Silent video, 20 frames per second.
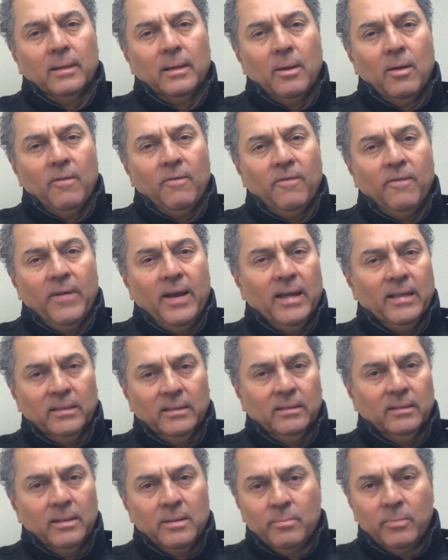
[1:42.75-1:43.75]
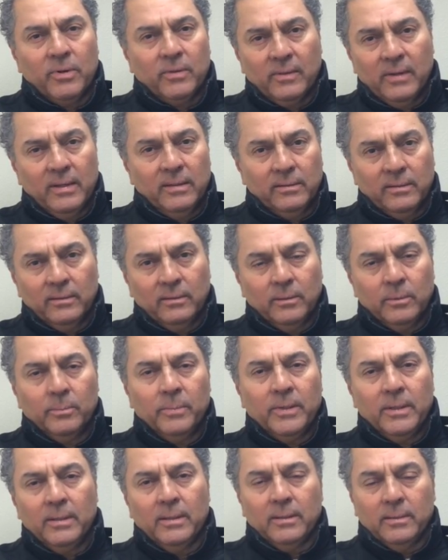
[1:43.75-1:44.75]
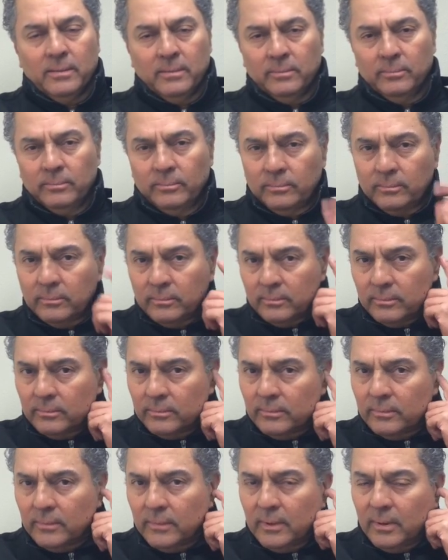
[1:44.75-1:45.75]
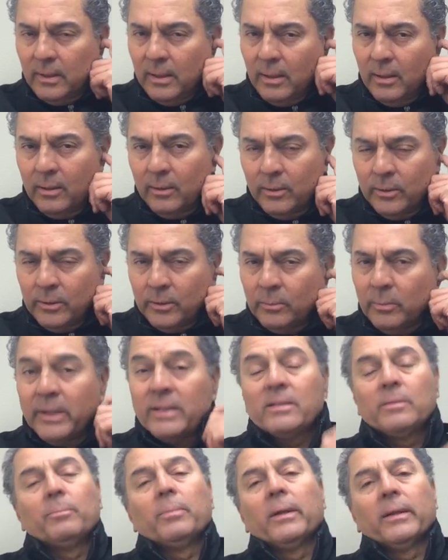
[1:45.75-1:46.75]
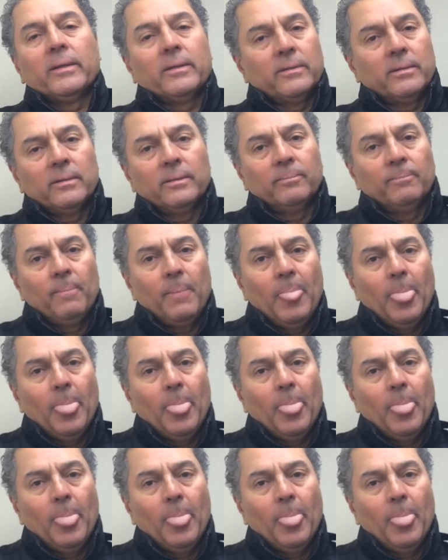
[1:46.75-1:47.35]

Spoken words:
a fast improviser to be a good bass player.